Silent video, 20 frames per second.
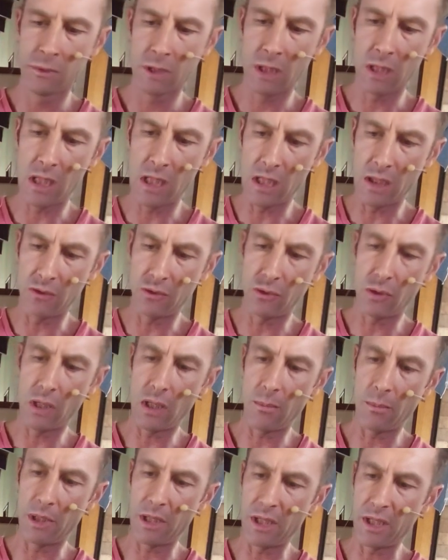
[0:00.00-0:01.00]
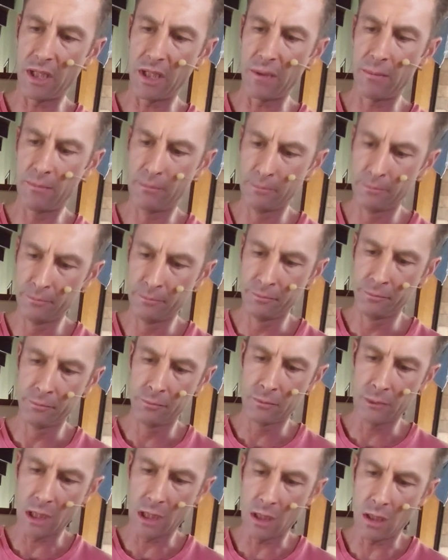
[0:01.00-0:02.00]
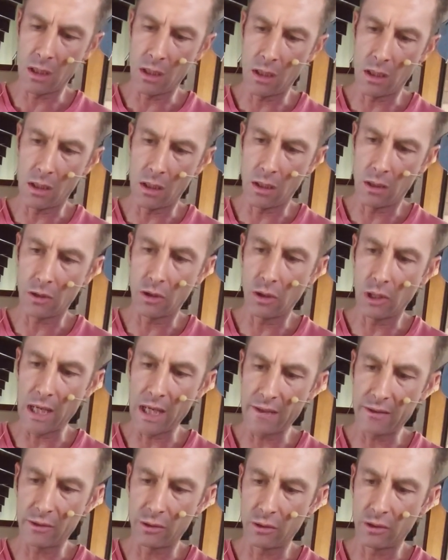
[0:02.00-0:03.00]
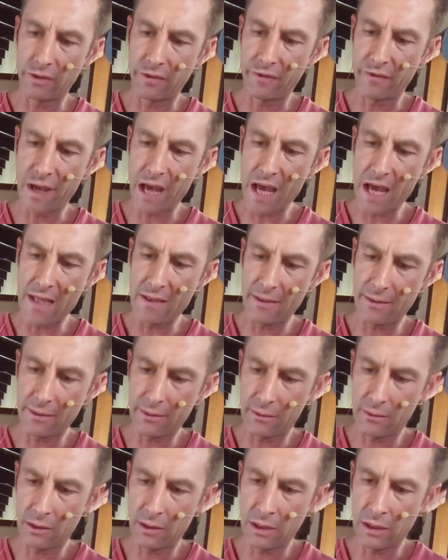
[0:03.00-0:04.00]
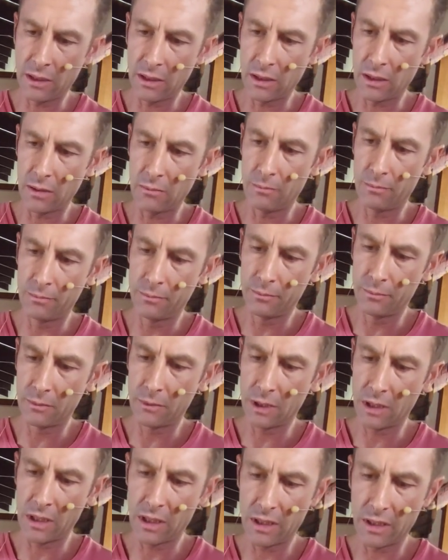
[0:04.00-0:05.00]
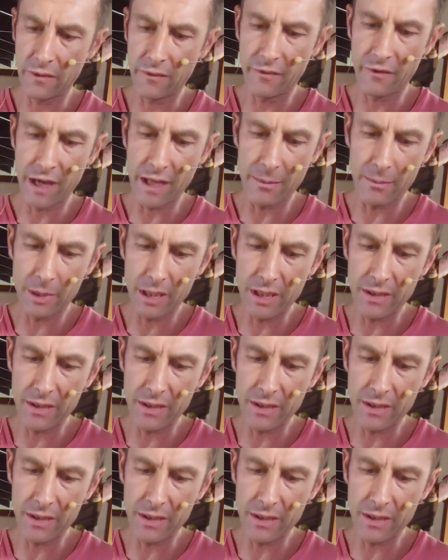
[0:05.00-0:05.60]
to help me collect all the fat and the fat